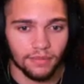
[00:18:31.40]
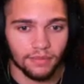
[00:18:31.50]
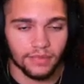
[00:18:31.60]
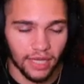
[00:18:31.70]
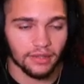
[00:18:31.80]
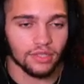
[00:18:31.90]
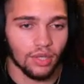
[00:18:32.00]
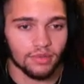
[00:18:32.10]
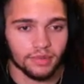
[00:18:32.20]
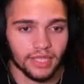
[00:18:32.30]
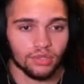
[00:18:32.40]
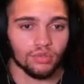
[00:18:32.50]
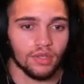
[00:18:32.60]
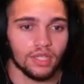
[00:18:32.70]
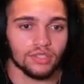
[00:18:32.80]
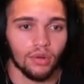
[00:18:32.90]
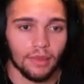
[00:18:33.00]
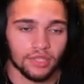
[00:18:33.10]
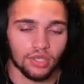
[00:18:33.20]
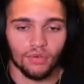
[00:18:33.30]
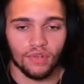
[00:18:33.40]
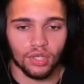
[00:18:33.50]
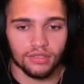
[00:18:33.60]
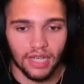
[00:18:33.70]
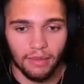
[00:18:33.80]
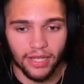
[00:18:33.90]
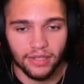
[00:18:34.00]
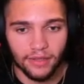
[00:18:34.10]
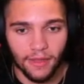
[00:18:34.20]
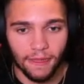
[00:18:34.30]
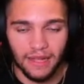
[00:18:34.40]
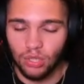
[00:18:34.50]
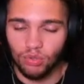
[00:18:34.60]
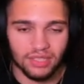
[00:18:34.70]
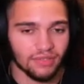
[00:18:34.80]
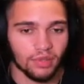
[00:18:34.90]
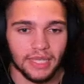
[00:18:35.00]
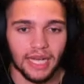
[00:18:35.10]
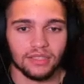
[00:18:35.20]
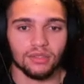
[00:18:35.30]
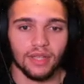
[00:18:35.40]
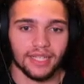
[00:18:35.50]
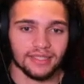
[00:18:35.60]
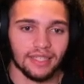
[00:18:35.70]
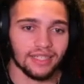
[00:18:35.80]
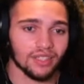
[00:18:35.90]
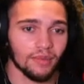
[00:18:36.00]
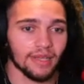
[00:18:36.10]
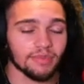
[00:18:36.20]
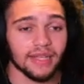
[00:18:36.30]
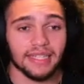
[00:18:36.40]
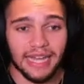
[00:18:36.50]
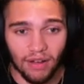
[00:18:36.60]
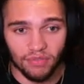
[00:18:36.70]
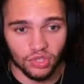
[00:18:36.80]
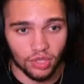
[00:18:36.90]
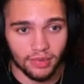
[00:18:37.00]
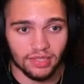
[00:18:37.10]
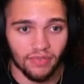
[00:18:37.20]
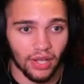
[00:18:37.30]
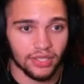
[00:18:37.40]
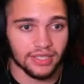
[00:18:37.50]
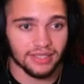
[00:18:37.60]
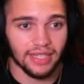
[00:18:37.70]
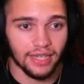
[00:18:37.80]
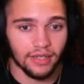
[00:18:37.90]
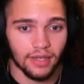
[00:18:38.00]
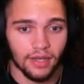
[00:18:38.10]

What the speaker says: Yeah, they do have to protect. Cool. So I'm gonna go for a close combat here. No reason for me not to. Like I said, it's our best play now for sure because Valiant is dead.